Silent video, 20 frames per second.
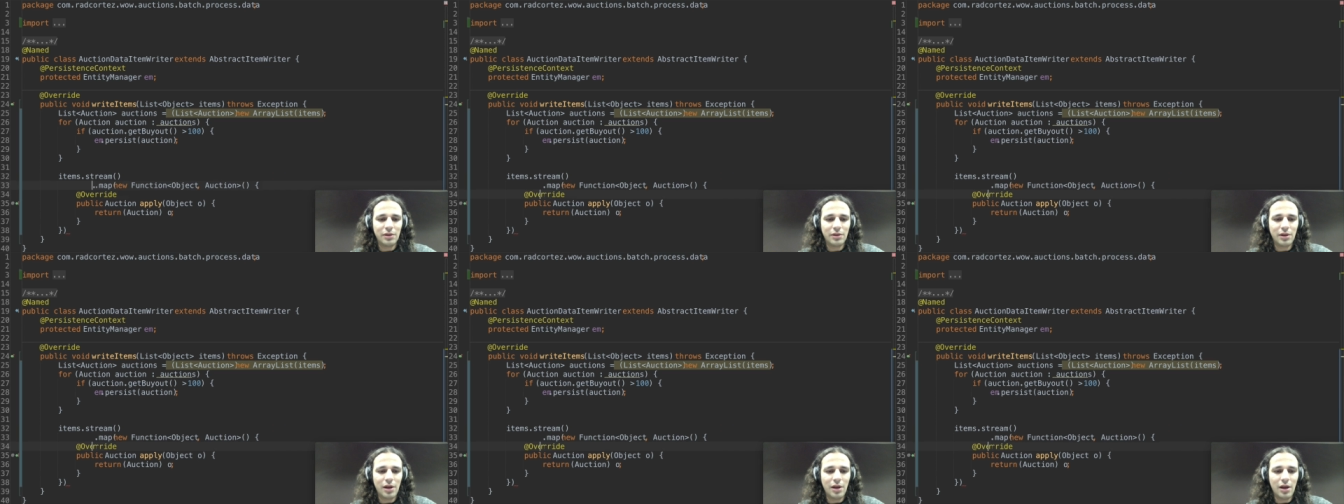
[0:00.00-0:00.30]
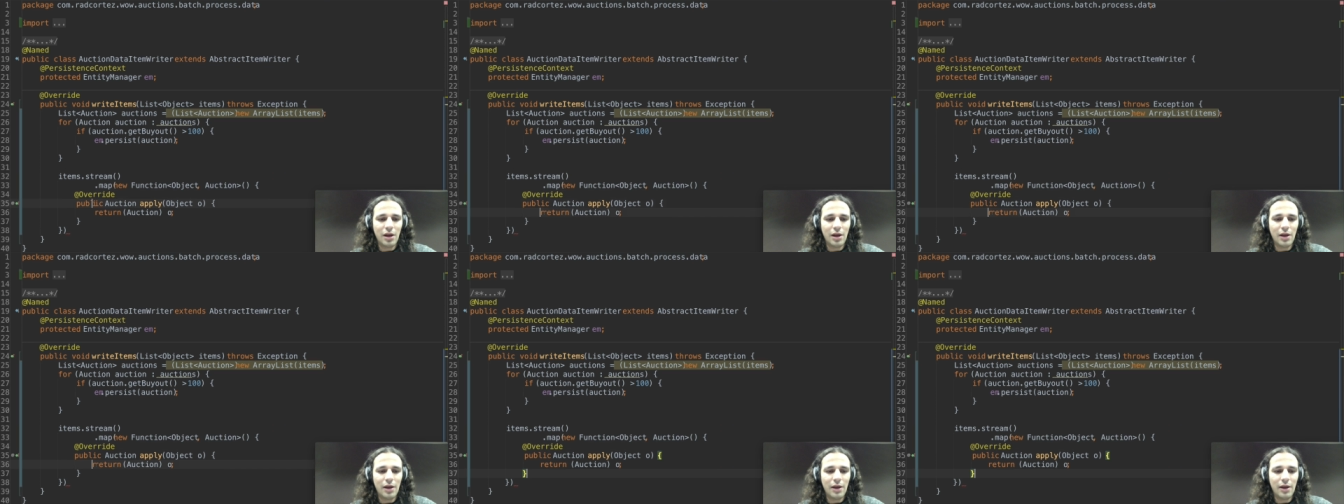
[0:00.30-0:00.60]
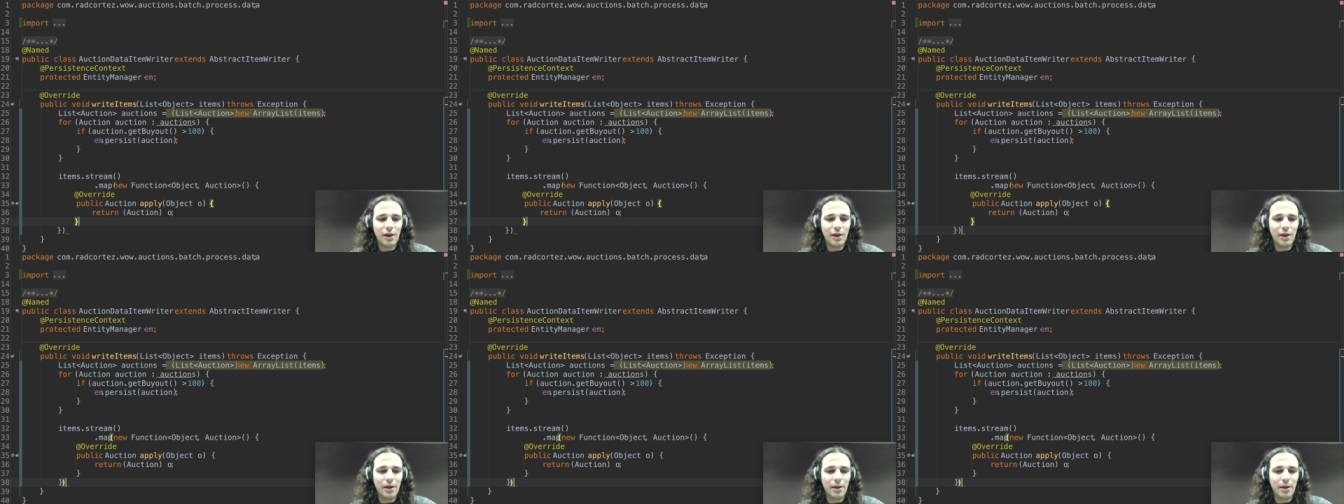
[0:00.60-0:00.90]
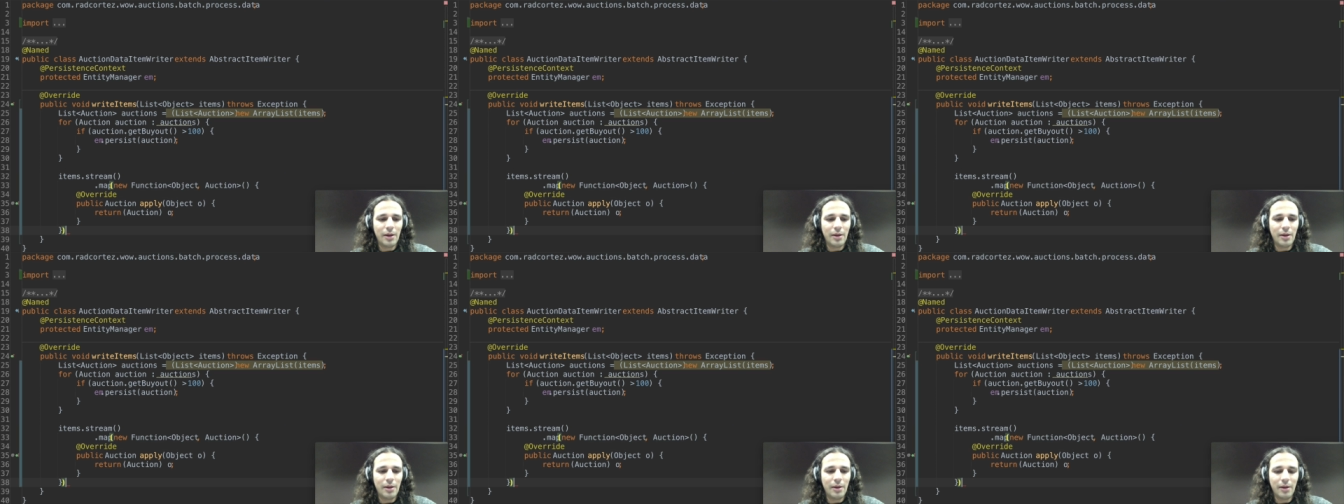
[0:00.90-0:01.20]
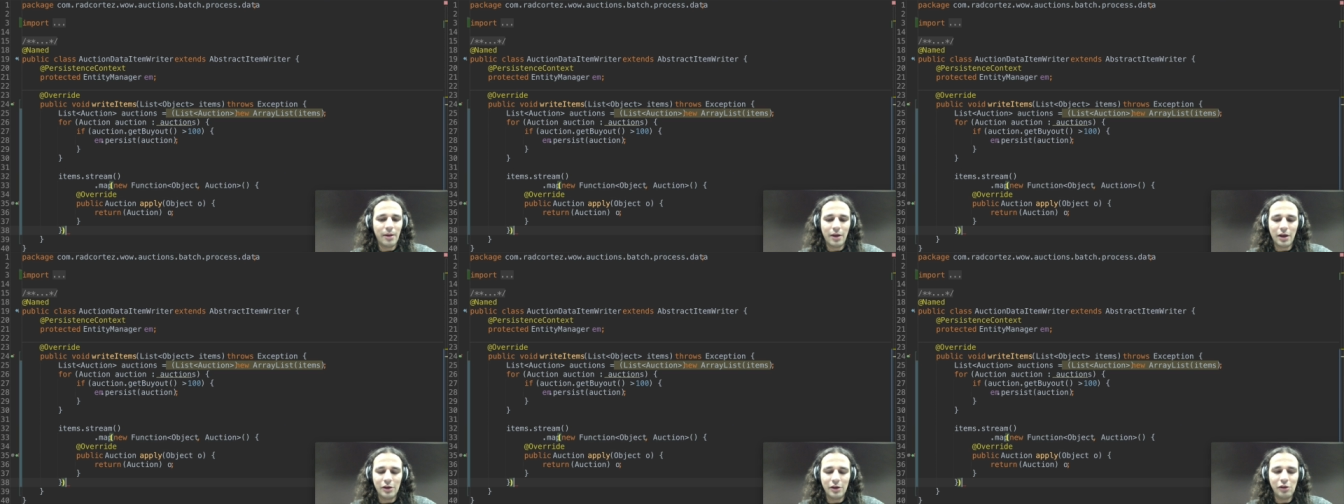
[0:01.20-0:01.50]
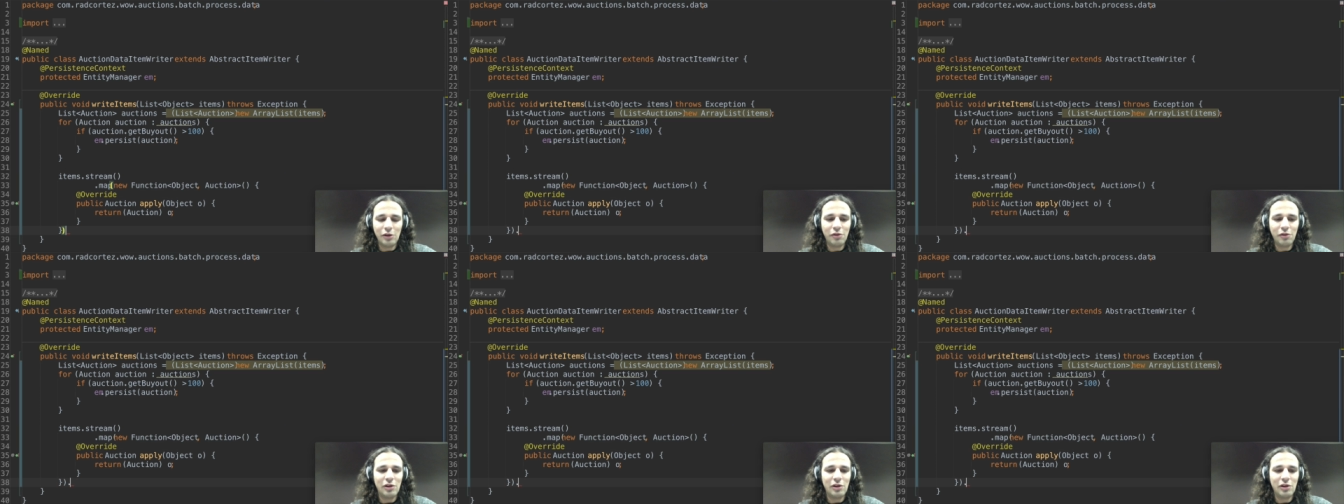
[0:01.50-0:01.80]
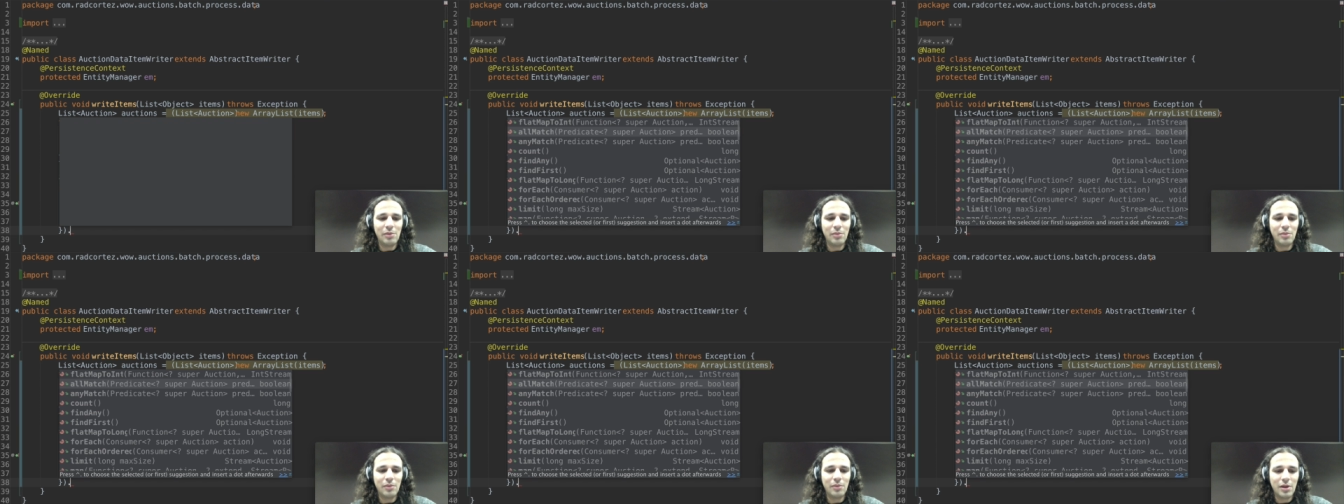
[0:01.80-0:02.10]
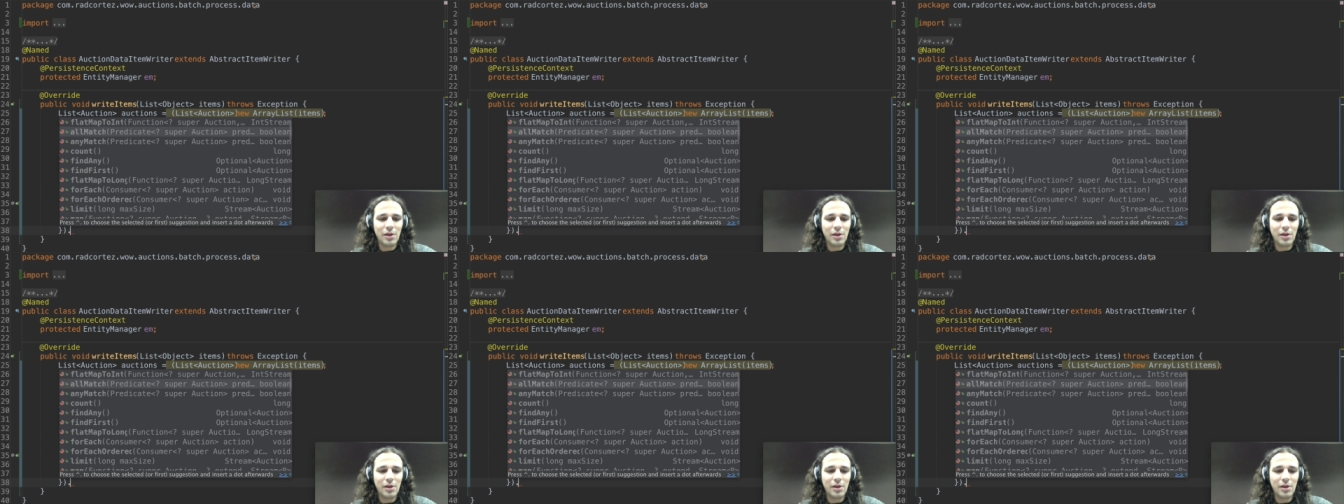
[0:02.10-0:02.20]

uh, a new stream.